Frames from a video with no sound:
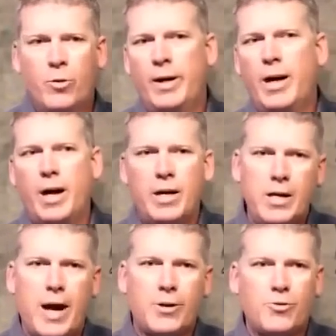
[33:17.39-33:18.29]
Oh, my God,
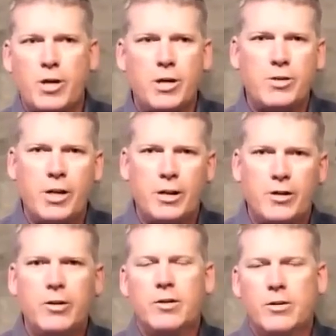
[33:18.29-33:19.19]
he actually is
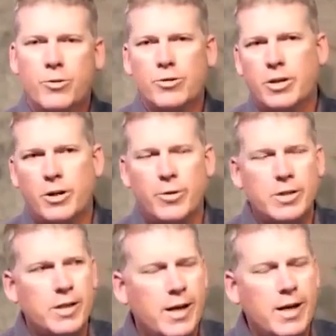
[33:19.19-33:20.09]
Hitler. Of course, they always
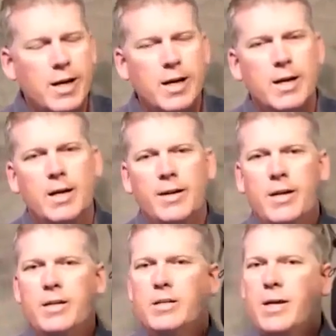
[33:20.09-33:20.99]
say that. And
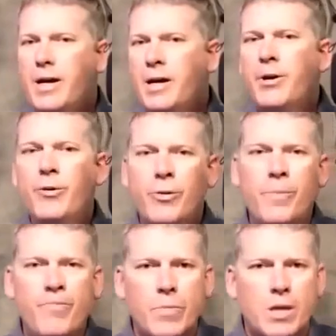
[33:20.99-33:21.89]
that he's taking
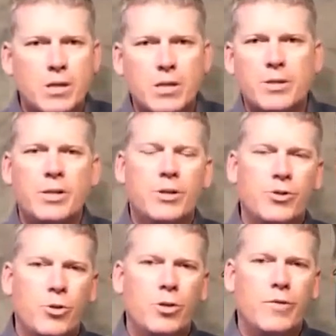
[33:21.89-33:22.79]
over, he's seizing
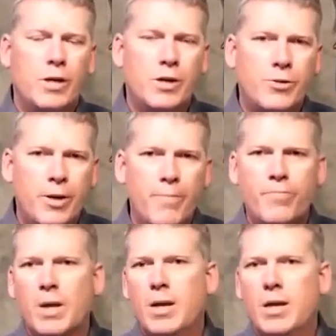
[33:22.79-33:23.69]
control of the country,
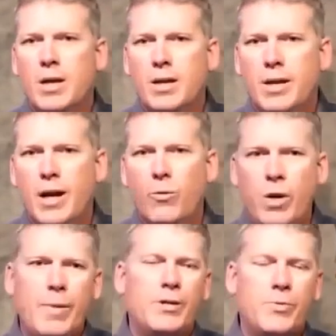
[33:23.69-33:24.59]
that
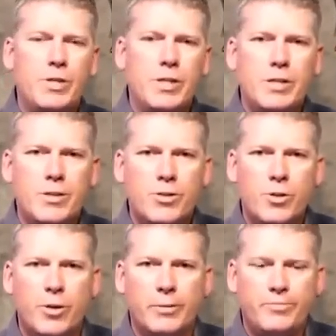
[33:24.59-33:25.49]
we must resist, and
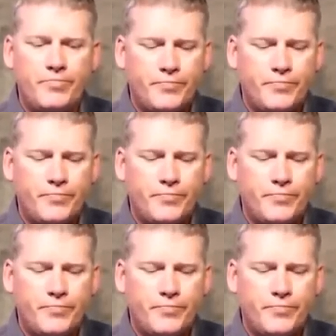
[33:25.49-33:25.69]
so on.